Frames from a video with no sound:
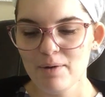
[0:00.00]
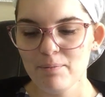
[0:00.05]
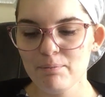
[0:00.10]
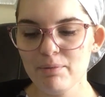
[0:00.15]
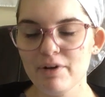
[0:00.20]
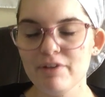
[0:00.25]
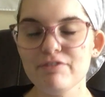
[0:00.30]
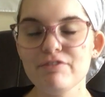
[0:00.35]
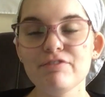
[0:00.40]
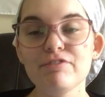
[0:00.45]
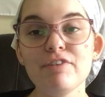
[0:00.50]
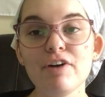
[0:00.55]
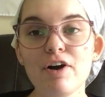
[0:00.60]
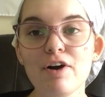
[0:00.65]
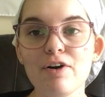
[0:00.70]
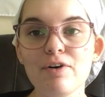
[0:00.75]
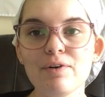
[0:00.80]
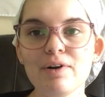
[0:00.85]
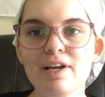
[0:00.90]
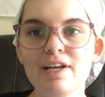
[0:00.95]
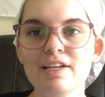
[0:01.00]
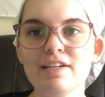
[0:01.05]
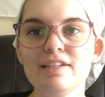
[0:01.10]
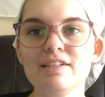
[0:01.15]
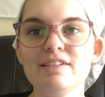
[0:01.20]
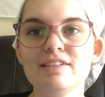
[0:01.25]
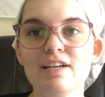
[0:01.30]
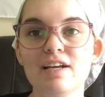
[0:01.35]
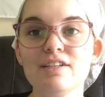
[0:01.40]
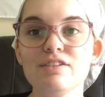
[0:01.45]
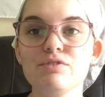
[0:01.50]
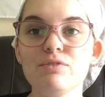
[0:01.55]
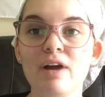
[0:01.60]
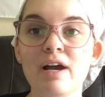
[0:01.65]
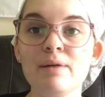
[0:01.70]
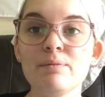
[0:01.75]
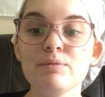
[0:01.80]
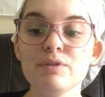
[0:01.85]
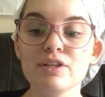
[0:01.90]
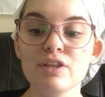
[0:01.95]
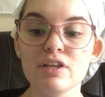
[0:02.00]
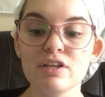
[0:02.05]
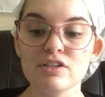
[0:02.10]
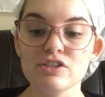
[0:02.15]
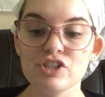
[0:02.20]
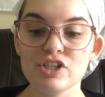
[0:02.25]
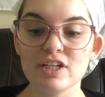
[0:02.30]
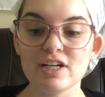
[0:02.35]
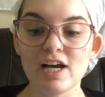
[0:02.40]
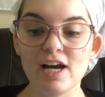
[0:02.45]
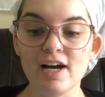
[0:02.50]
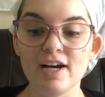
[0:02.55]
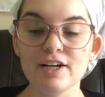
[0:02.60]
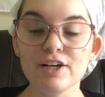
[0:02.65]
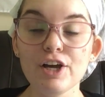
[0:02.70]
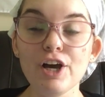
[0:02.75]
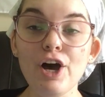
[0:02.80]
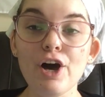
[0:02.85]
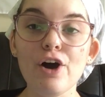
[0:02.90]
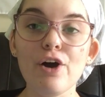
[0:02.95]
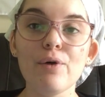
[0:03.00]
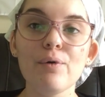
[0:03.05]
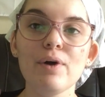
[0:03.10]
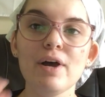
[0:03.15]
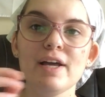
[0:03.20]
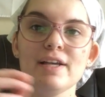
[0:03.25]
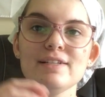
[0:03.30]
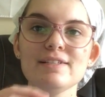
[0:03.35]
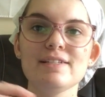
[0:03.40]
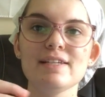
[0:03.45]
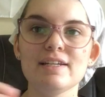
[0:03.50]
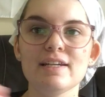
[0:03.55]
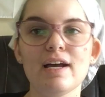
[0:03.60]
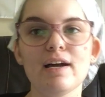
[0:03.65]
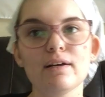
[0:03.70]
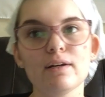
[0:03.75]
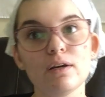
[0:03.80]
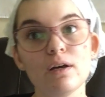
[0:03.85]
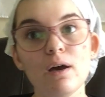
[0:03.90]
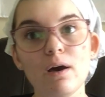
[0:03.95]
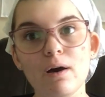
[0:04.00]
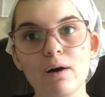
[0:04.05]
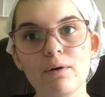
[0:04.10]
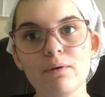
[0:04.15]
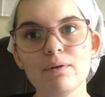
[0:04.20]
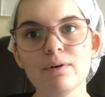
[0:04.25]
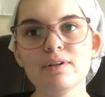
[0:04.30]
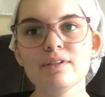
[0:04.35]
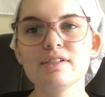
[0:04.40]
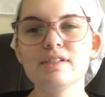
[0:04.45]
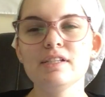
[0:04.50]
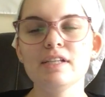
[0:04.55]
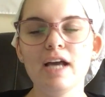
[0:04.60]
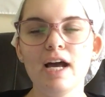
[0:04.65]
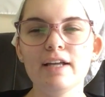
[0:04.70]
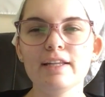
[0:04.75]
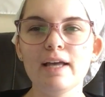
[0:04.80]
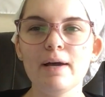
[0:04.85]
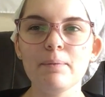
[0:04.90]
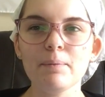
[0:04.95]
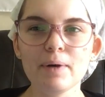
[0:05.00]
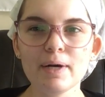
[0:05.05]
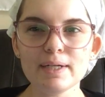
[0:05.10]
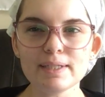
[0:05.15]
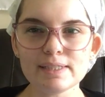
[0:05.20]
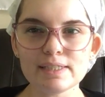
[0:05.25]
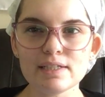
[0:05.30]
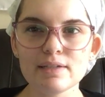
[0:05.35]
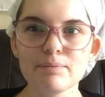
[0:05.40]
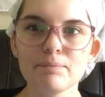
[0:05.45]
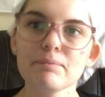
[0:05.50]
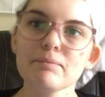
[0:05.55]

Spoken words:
But faux, it does rhyme with Chicago and did not go. See how that worked?